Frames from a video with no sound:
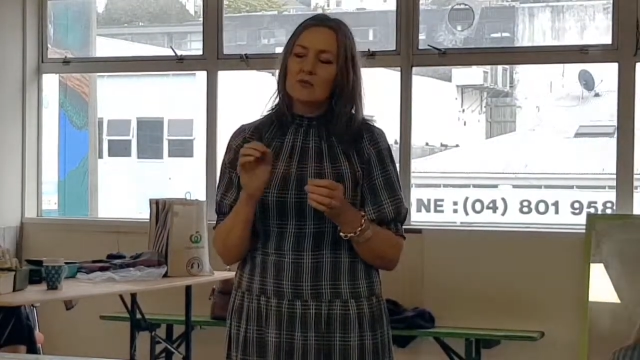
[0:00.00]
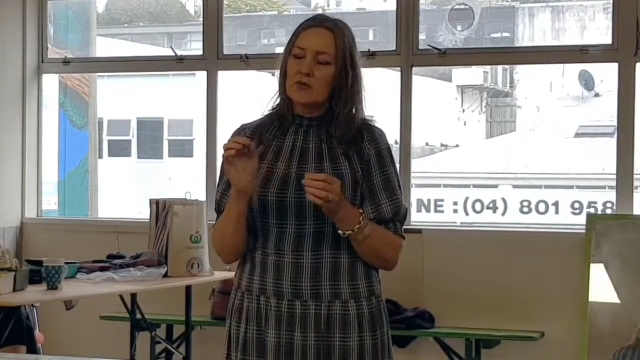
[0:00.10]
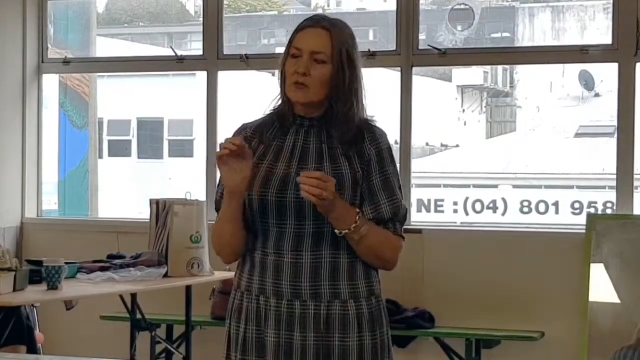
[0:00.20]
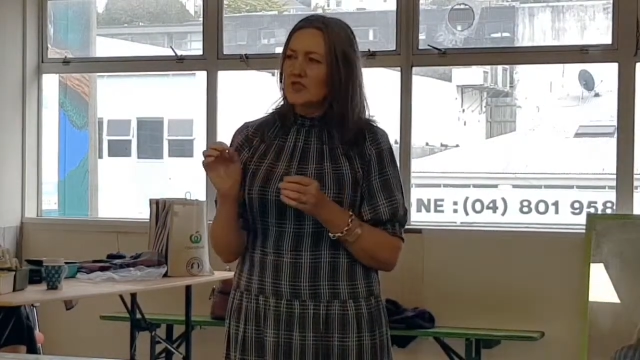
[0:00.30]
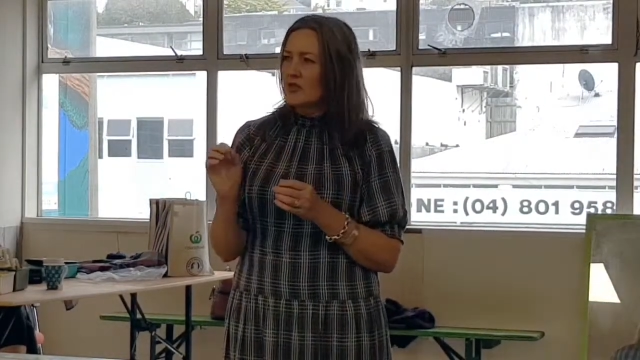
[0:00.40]

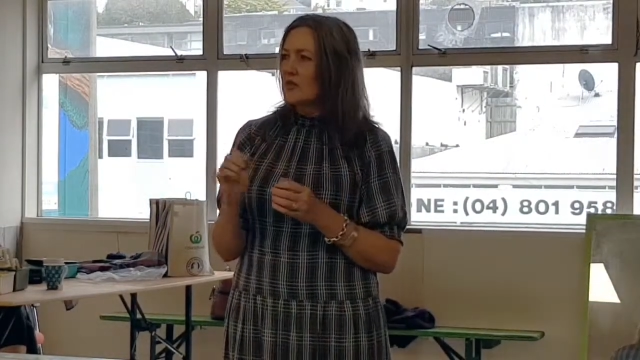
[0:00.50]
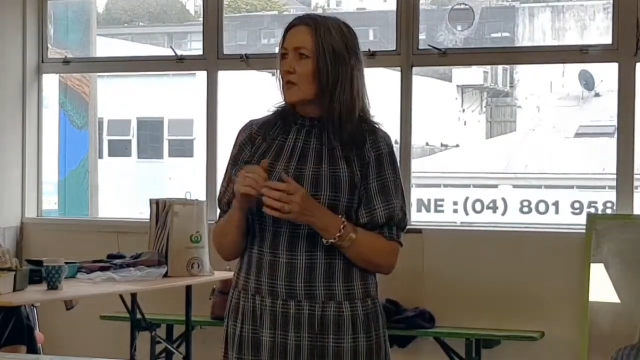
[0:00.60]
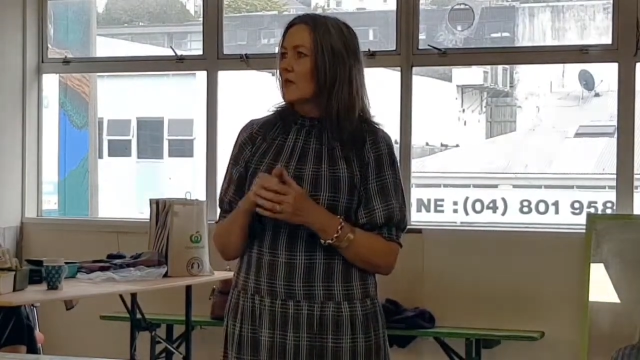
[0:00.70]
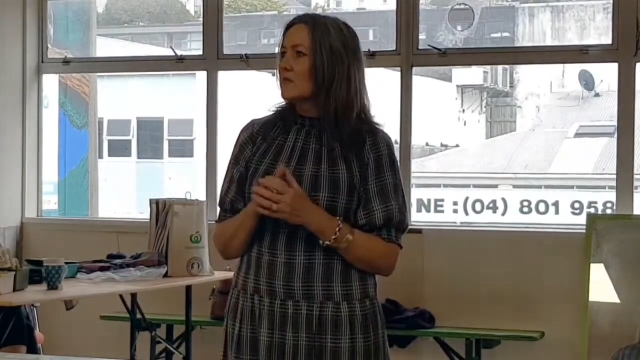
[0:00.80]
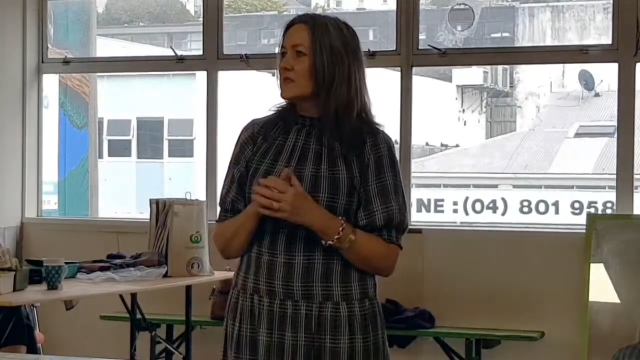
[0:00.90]
that we do that
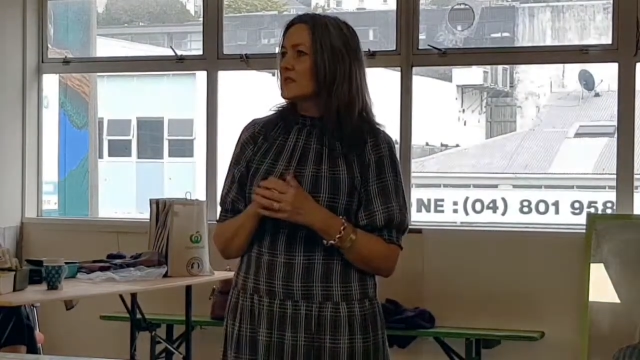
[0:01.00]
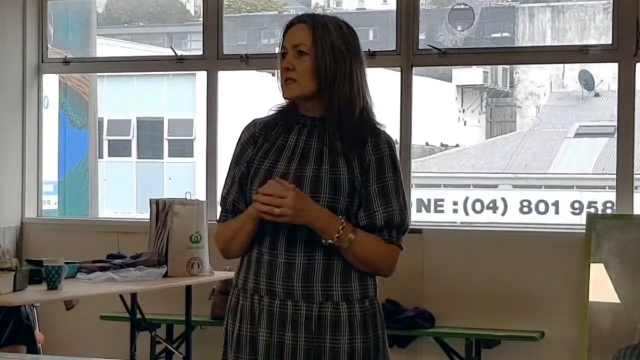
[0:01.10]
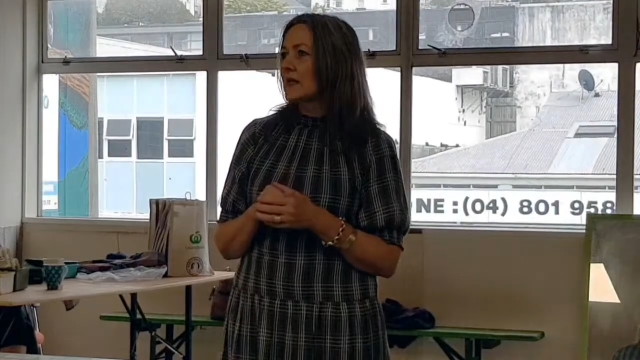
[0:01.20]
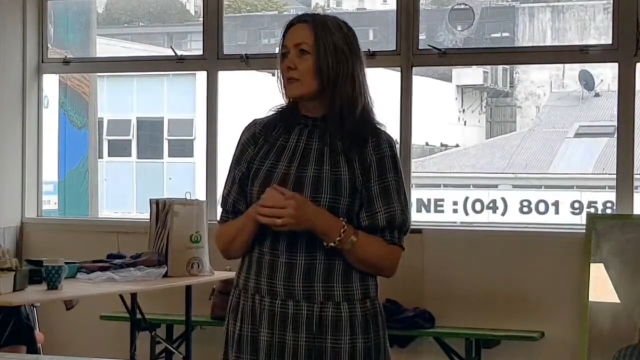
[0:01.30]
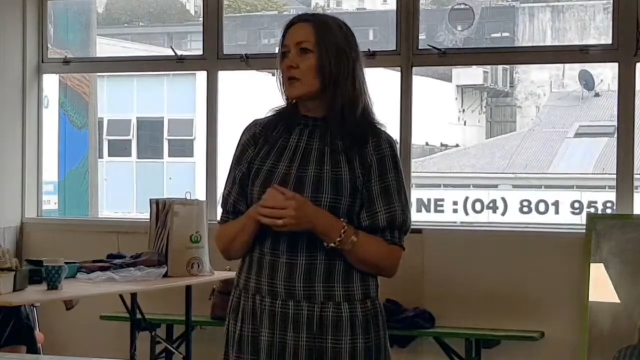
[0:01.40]
often
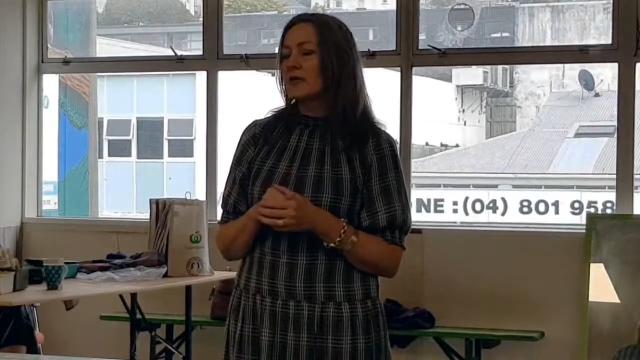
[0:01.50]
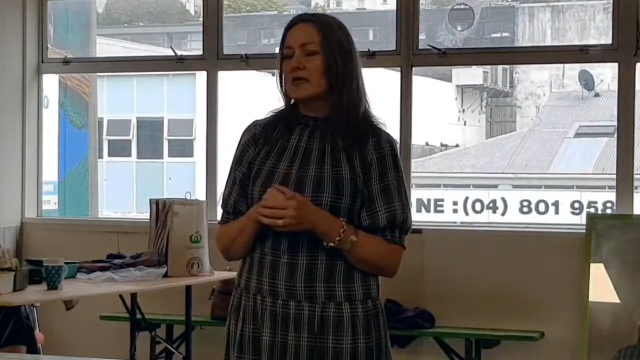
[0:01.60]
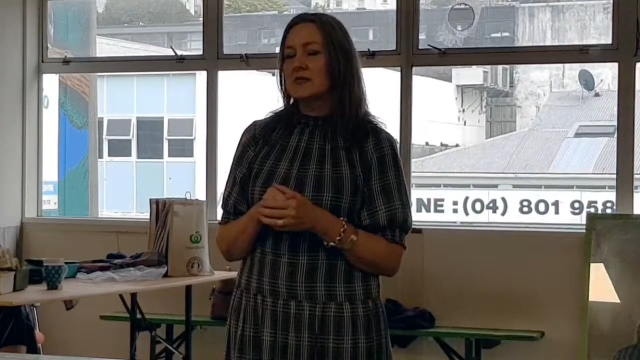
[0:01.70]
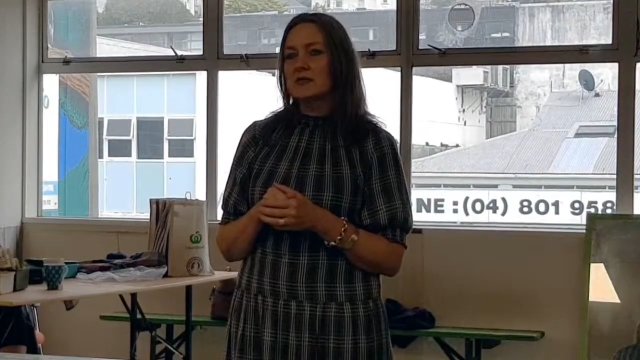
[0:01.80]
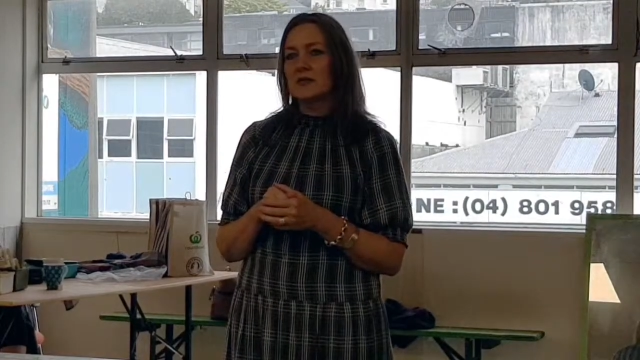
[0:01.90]
seem not
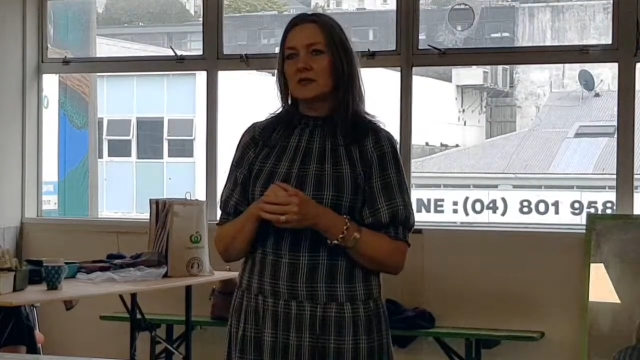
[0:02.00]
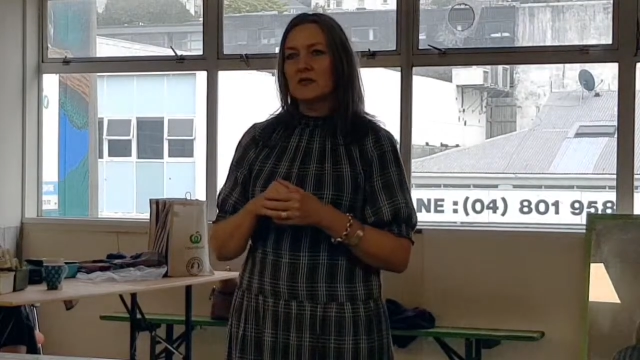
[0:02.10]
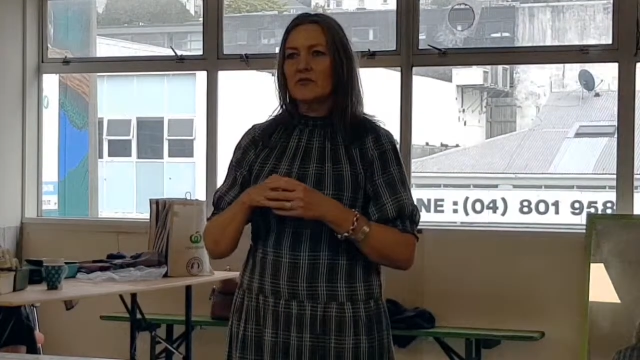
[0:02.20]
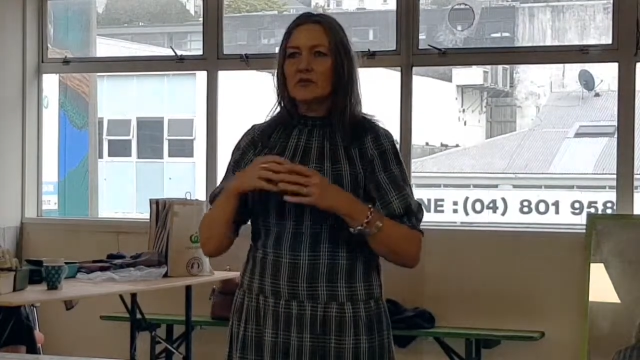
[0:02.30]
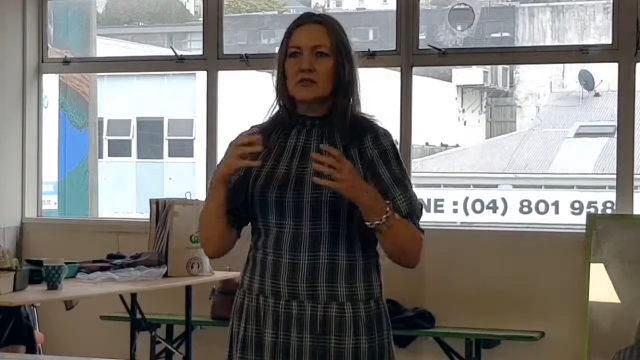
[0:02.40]
that
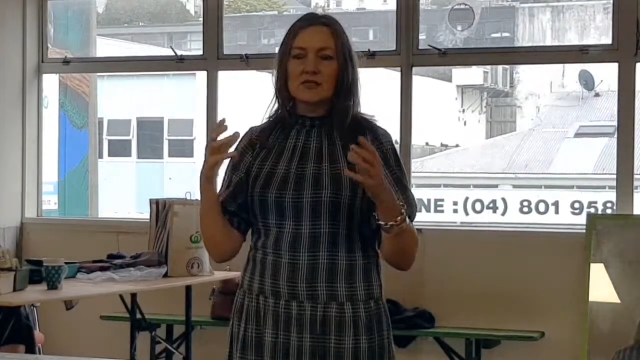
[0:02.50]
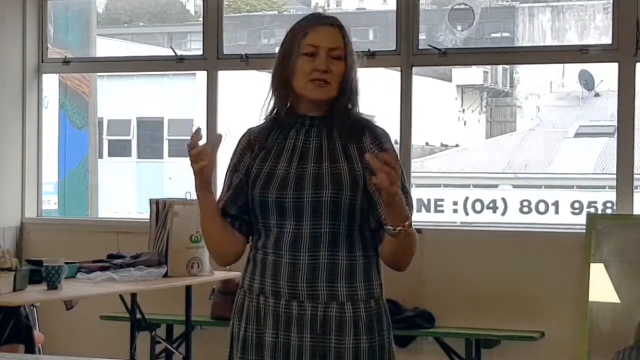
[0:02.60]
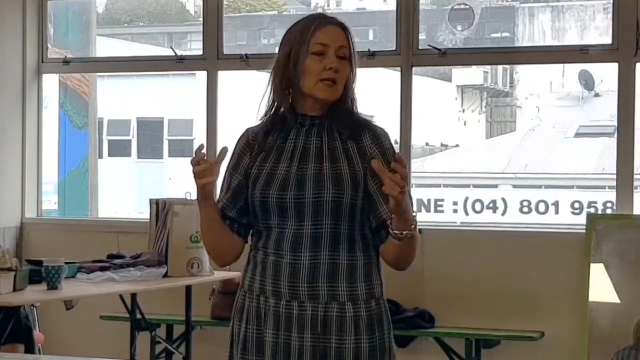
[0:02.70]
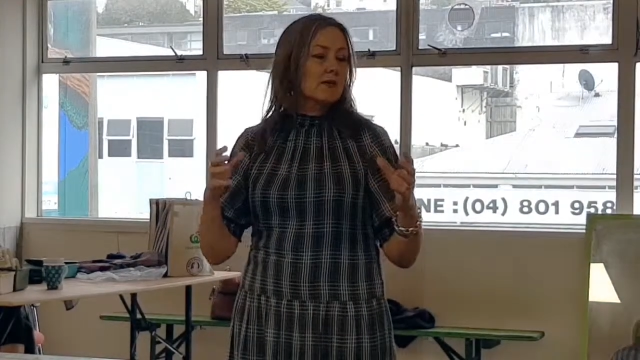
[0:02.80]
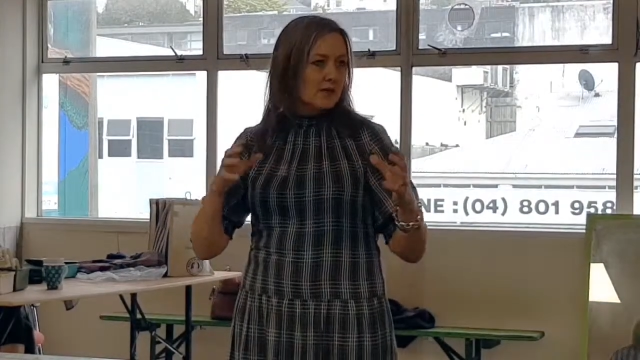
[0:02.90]
significant